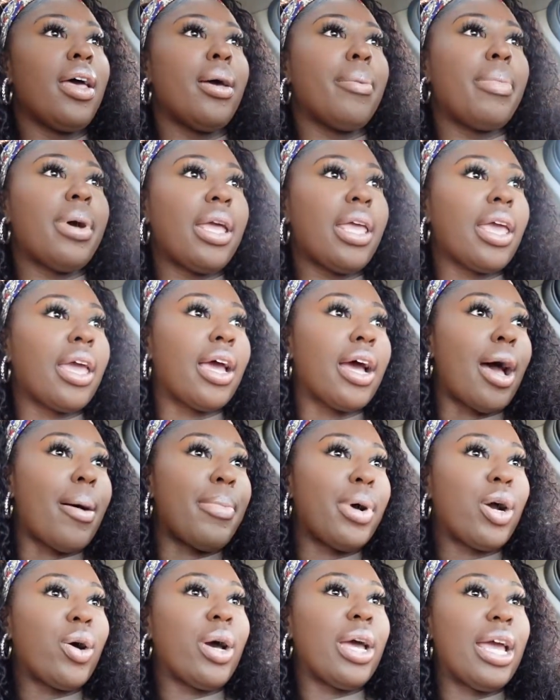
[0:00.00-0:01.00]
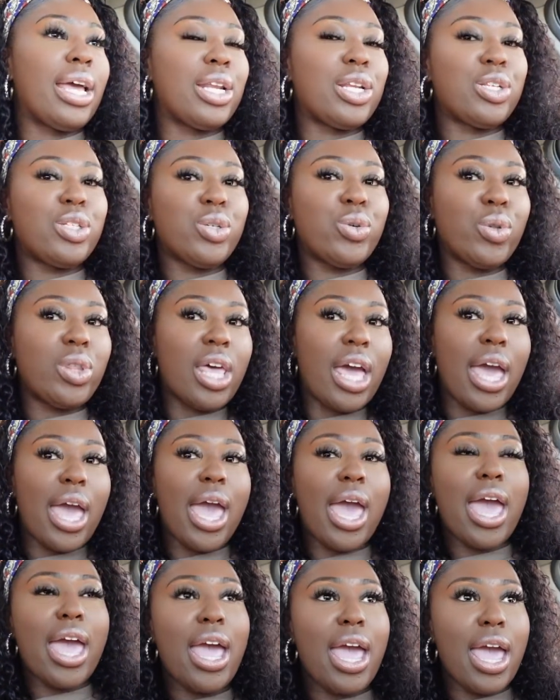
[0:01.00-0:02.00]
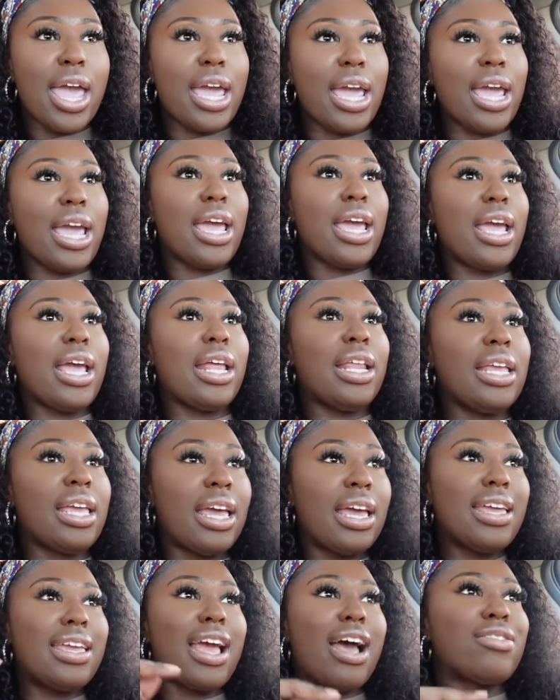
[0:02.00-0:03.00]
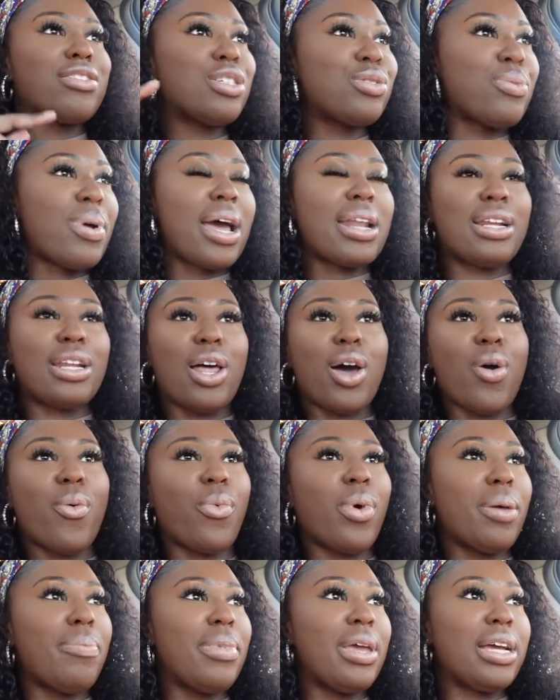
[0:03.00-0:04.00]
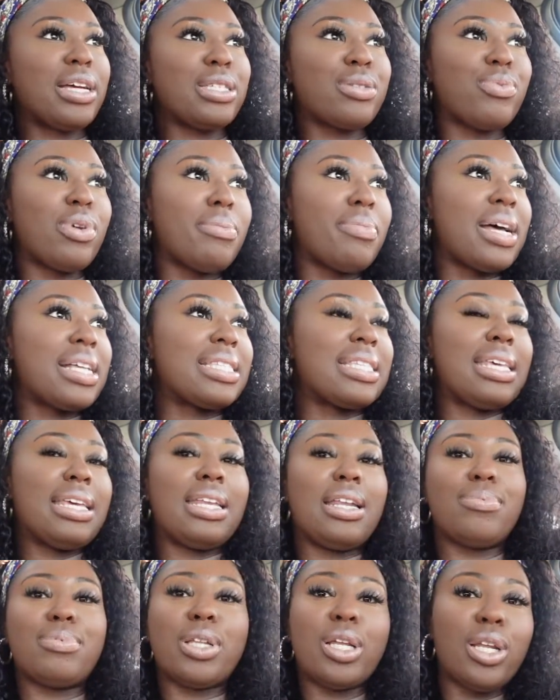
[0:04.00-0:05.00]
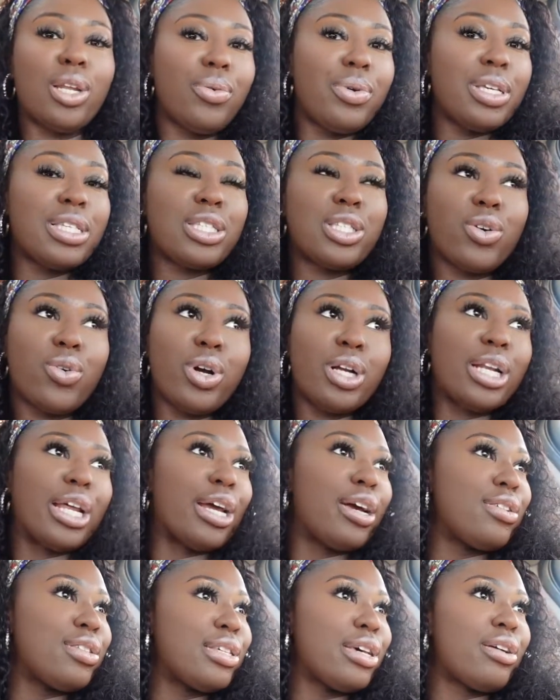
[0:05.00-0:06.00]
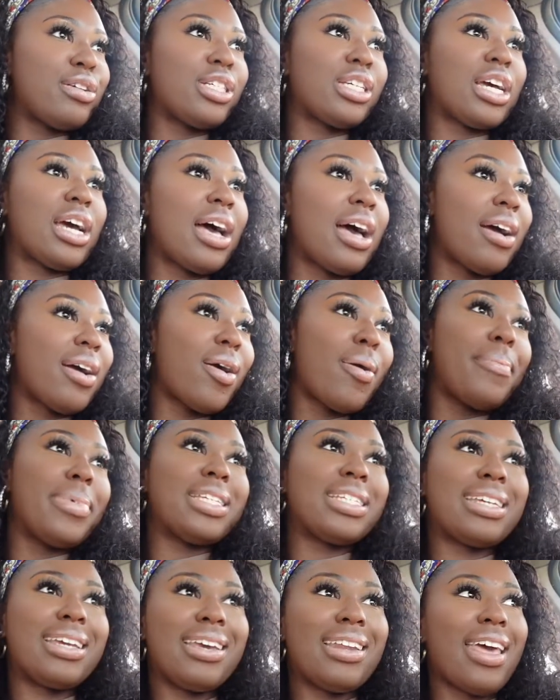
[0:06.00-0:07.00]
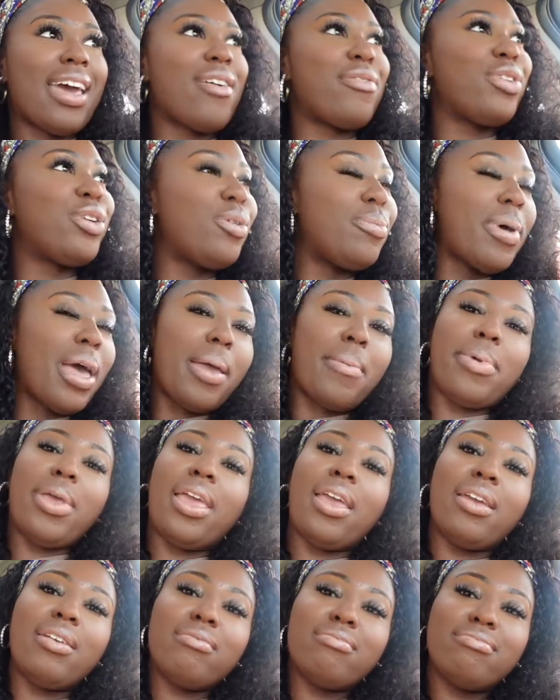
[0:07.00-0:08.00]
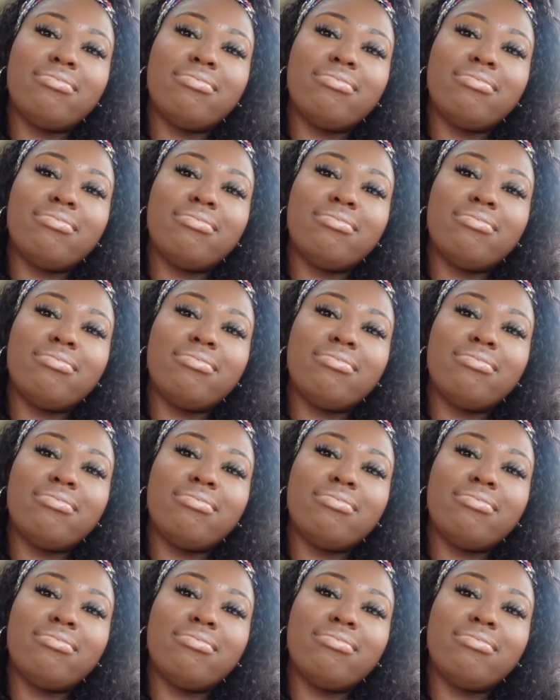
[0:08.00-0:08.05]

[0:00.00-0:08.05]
But yeah, I'm going to go ahead and do that. And yeah, y'all just ride along with me because we about to hit up the Louis store downtown Chicago, Michigan Avenue, baby.